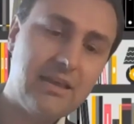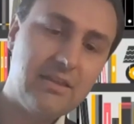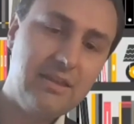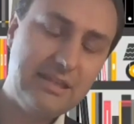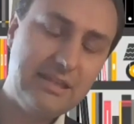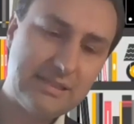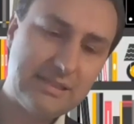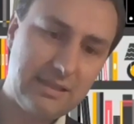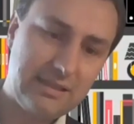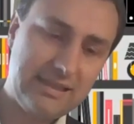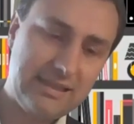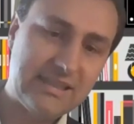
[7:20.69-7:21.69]
these
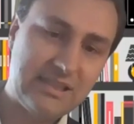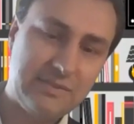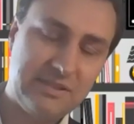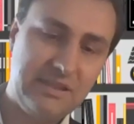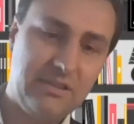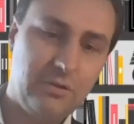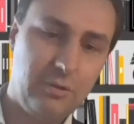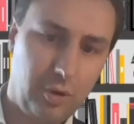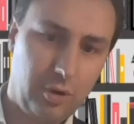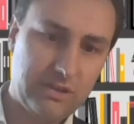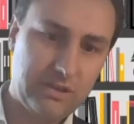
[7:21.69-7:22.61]
systems need to work.